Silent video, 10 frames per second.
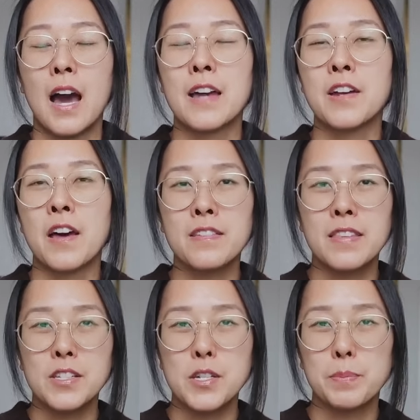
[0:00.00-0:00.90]
Another
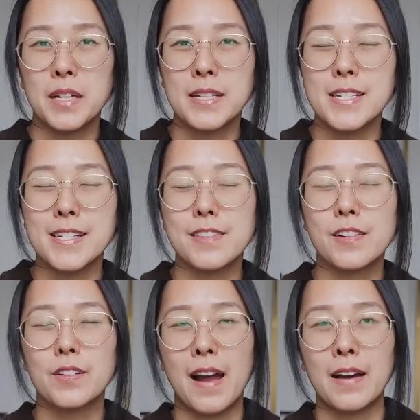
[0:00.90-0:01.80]
thing to plant into the
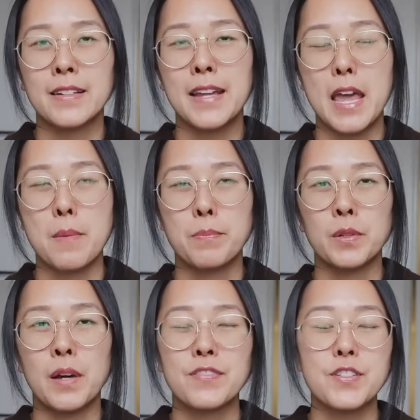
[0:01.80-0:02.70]
ground in
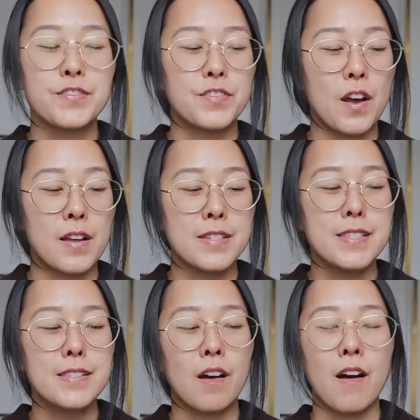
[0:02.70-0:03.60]
April after frost
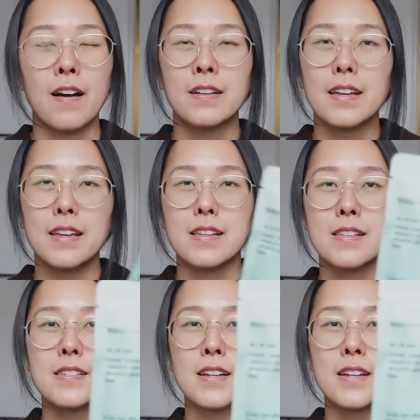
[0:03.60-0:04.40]
is gone is